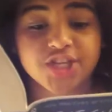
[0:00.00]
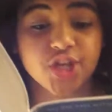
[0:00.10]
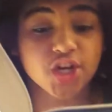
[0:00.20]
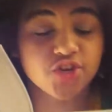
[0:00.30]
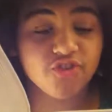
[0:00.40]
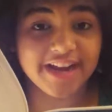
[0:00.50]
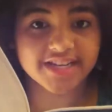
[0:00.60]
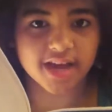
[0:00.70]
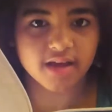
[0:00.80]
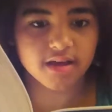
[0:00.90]
student's
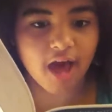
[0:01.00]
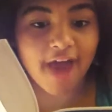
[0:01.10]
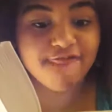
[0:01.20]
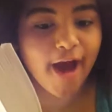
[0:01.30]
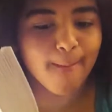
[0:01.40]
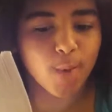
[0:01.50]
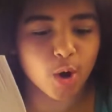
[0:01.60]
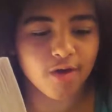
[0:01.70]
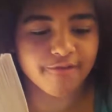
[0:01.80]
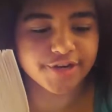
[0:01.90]
traitor. I felt more
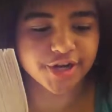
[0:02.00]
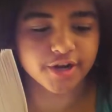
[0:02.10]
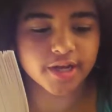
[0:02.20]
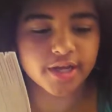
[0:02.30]
confident.